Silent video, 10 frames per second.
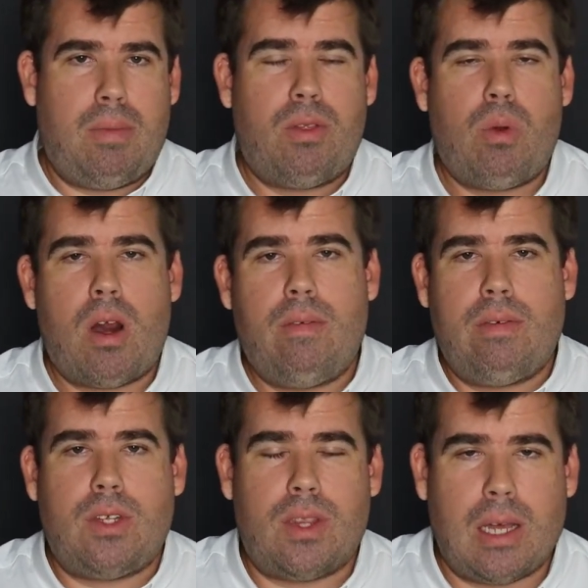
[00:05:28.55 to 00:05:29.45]
I mean,
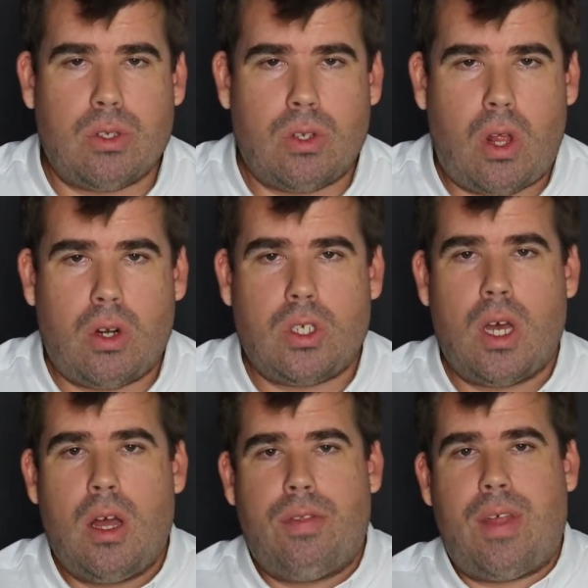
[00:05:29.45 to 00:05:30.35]

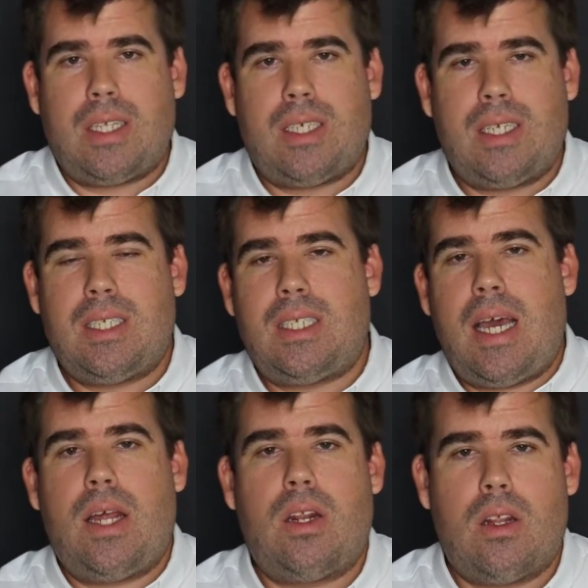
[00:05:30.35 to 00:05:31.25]
$315,000, that's an
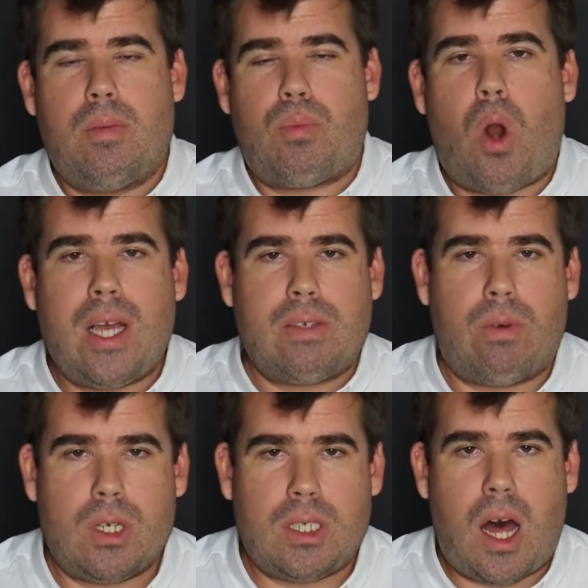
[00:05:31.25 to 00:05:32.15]
insane price
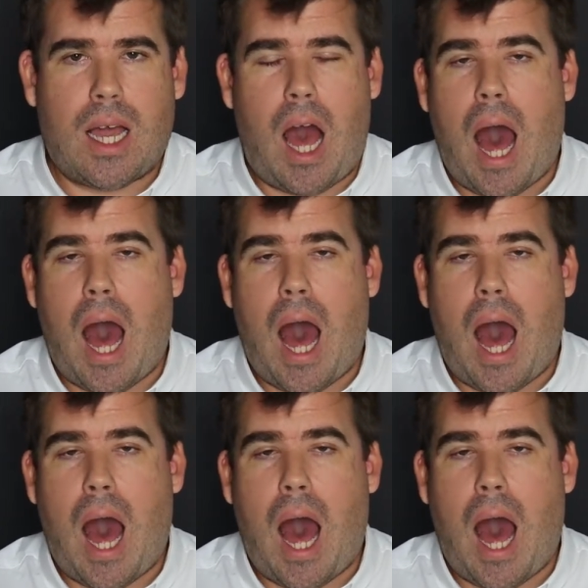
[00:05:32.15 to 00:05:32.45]
for a stock.